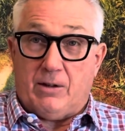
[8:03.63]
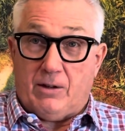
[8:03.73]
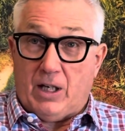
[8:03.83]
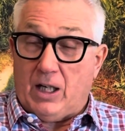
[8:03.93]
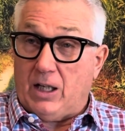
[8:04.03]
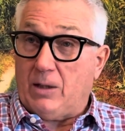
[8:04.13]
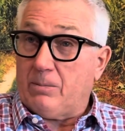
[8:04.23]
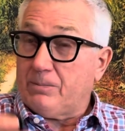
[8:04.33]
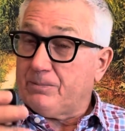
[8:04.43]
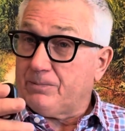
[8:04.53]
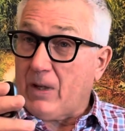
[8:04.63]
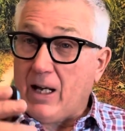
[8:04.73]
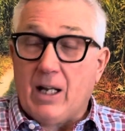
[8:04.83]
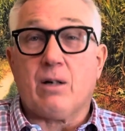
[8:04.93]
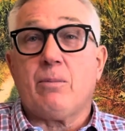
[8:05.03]

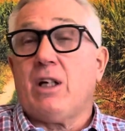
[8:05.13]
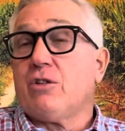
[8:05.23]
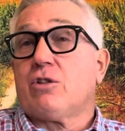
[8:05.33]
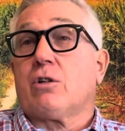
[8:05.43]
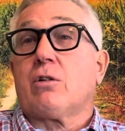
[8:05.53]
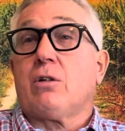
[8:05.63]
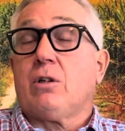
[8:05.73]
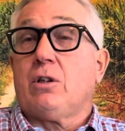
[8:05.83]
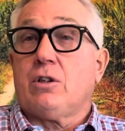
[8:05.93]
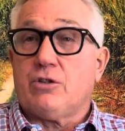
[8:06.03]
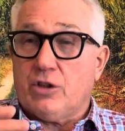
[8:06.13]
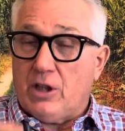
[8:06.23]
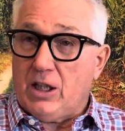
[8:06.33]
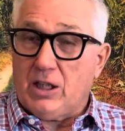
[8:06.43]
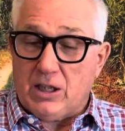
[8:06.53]
how to measure
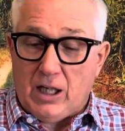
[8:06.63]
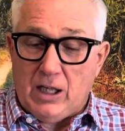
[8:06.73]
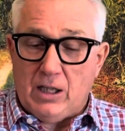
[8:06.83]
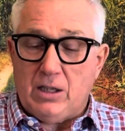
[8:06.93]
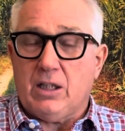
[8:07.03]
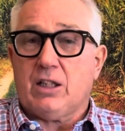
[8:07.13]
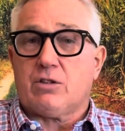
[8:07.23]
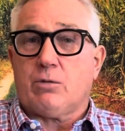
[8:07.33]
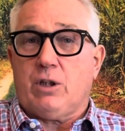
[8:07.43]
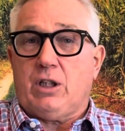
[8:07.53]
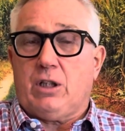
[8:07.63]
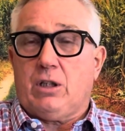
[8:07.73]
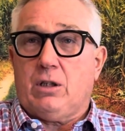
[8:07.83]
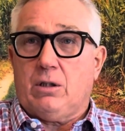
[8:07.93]
genetic gain next week.